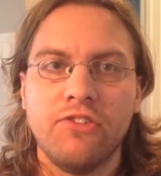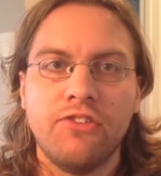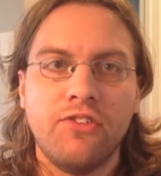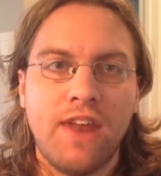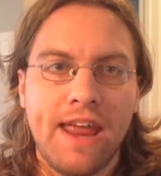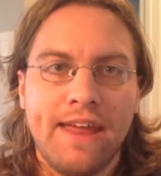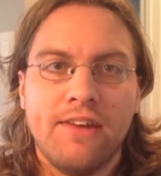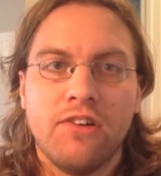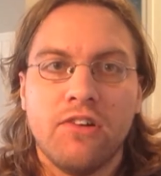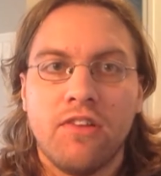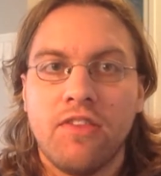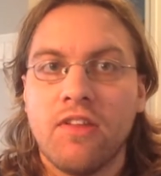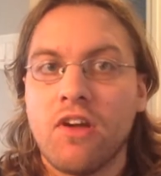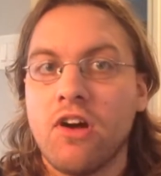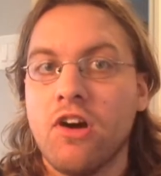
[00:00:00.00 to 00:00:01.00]
standard in
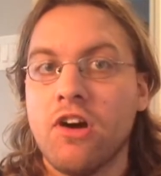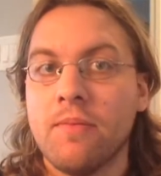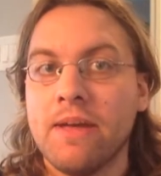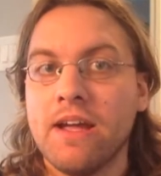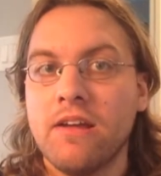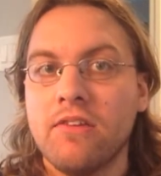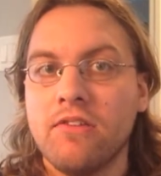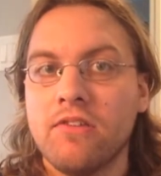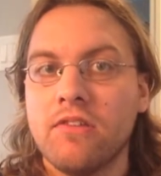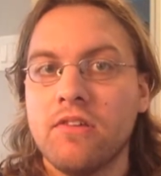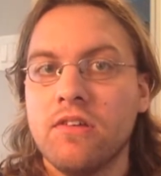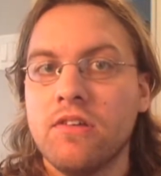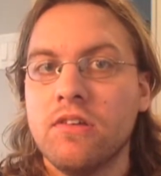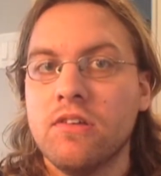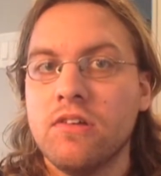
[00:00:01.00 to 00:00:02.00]
the comics.
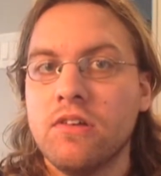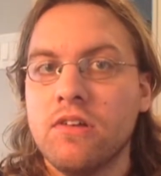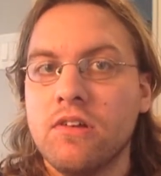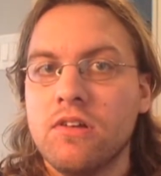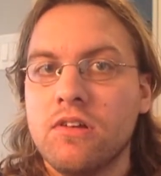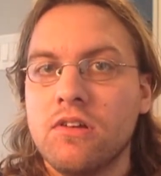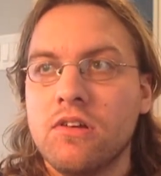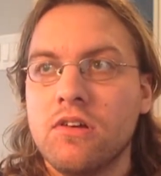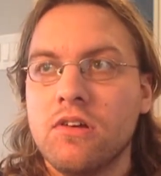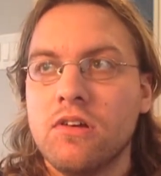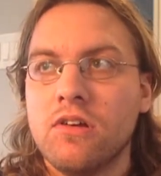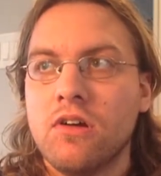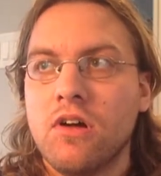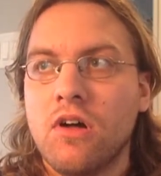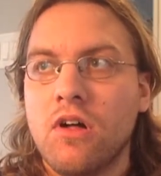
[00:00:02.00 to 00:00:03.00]

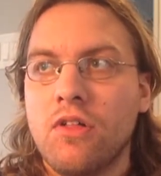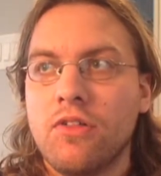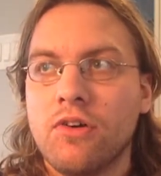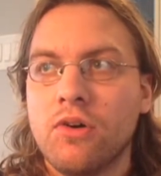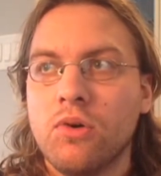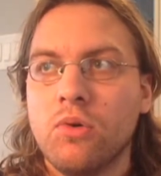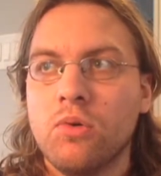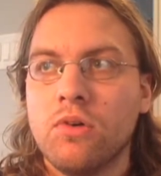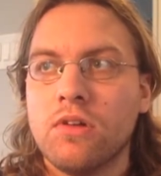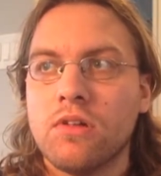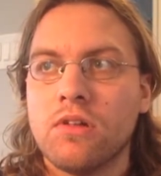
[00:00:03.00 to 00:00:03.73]
Although